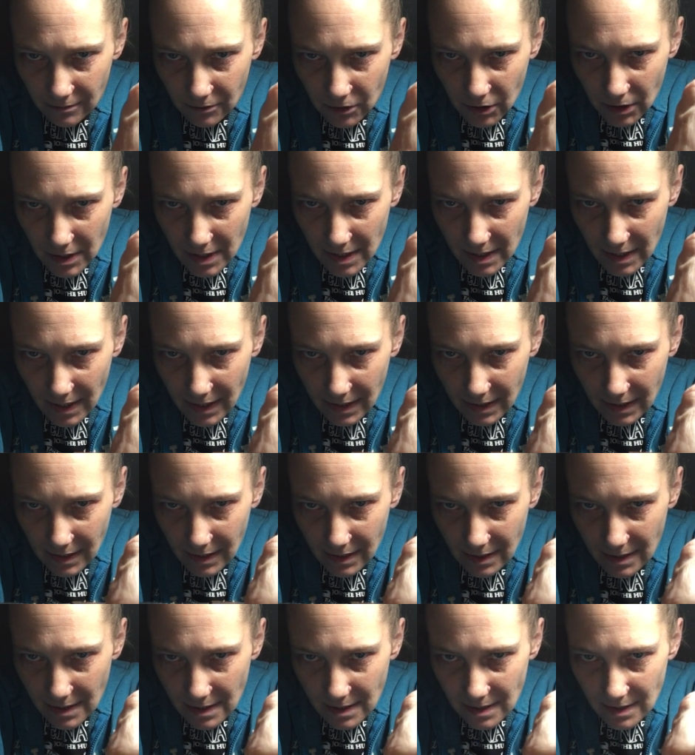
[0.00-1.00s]
just like
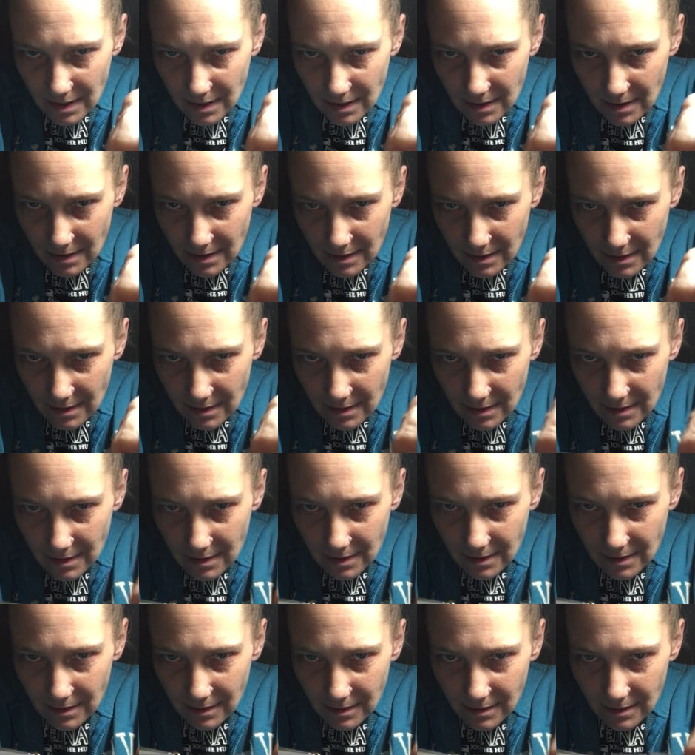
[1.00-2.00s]
this,
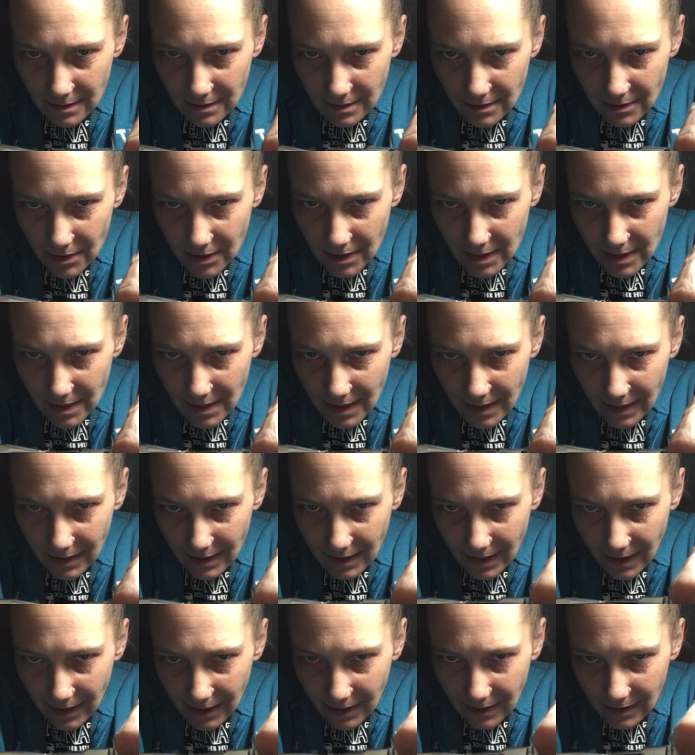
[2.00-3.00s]
just like
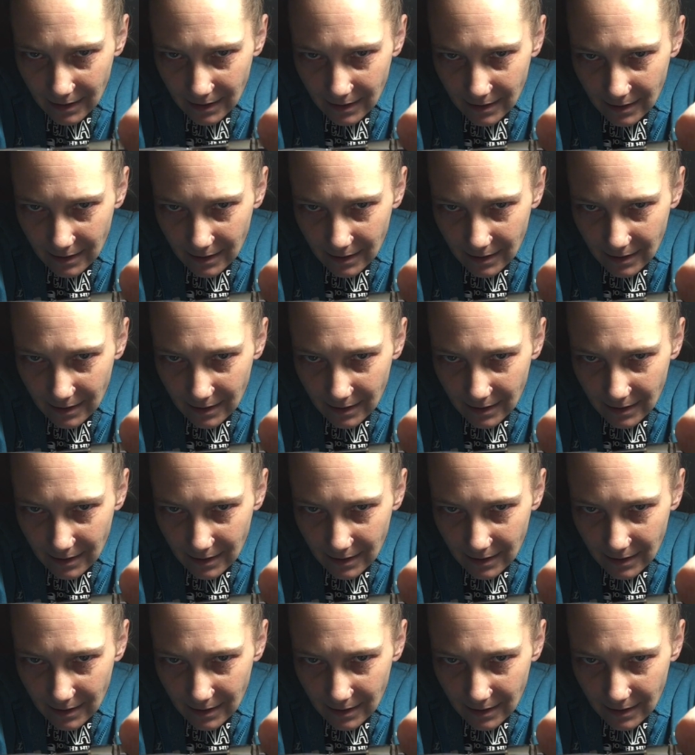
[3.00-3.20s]
that.